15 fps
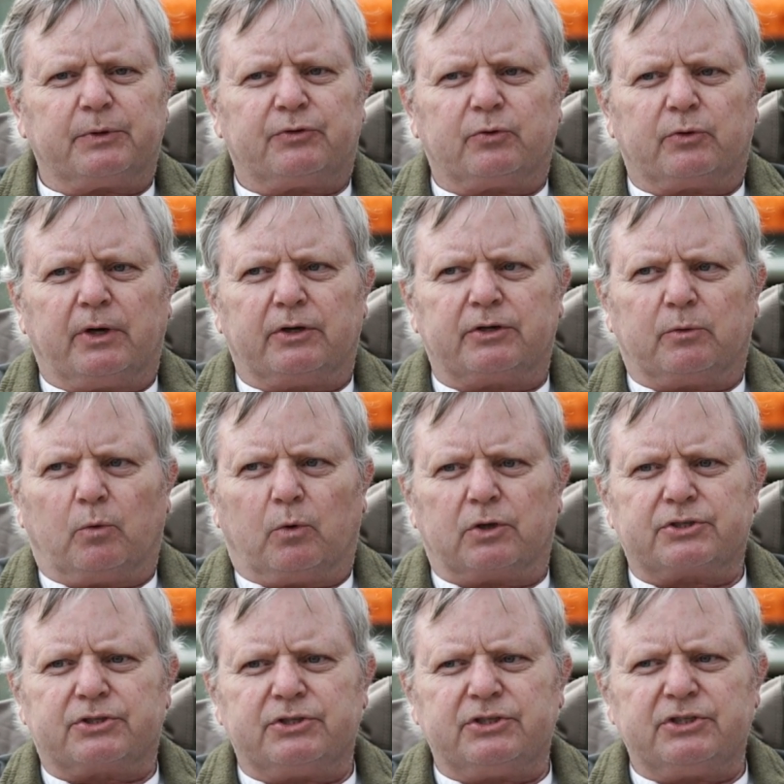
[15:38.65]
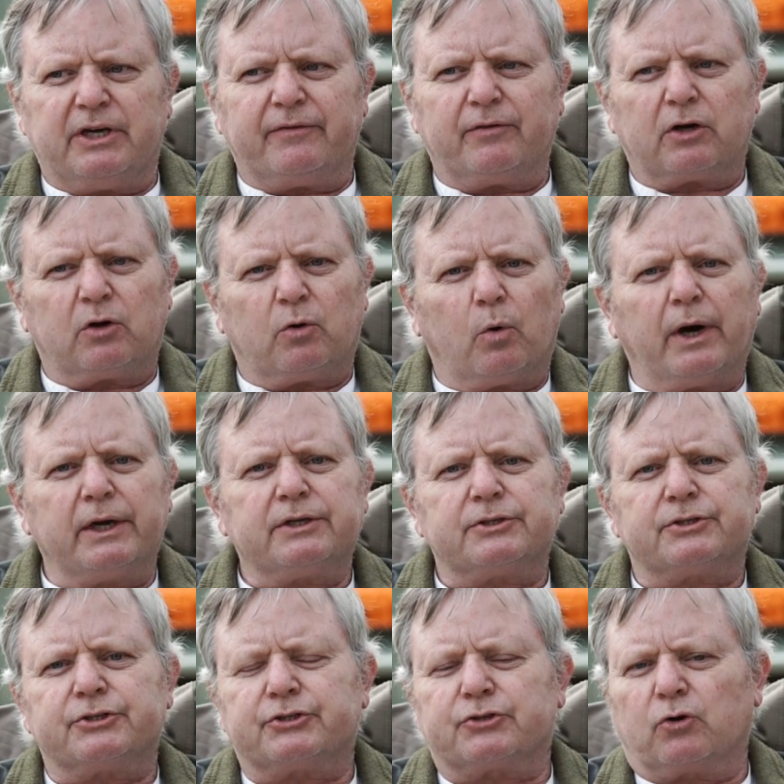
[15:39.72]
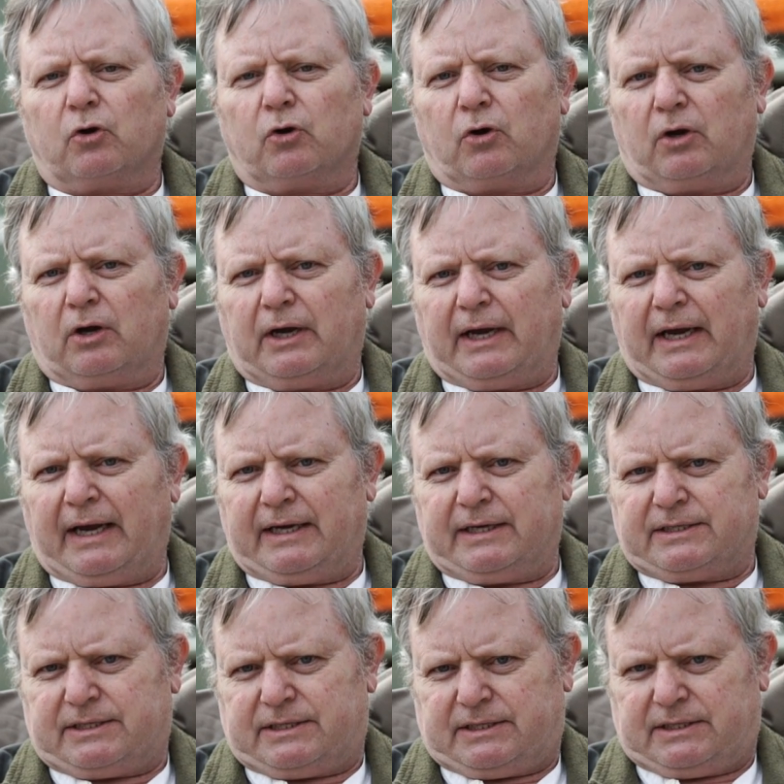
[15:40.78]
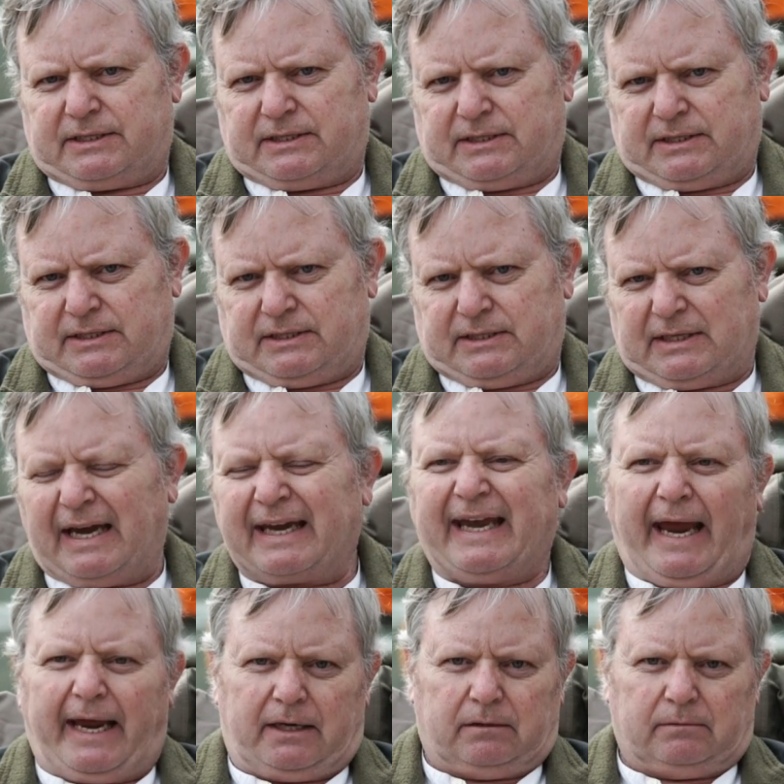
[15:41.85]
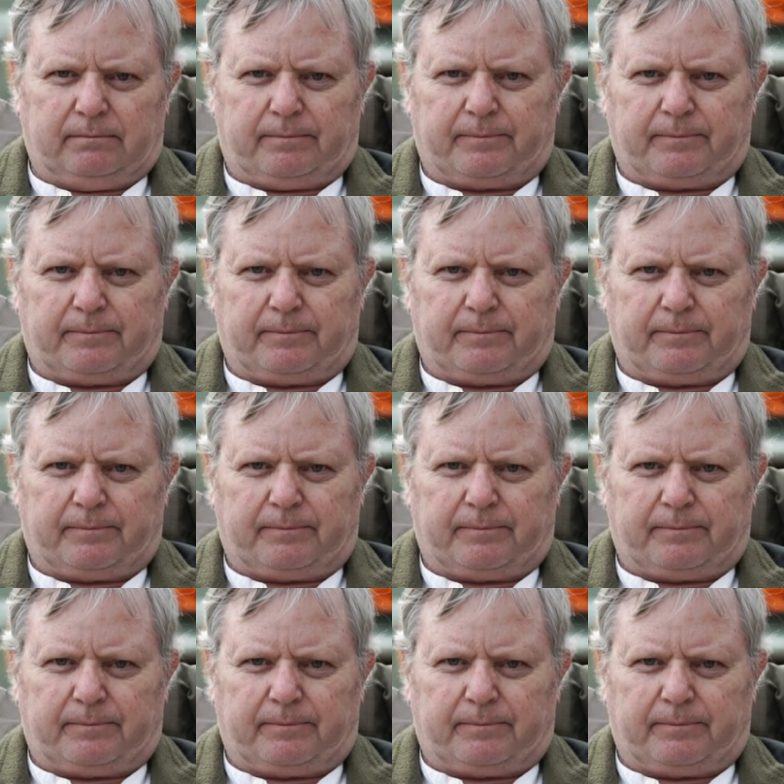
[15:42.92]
with Toyota was never quite as strong as again.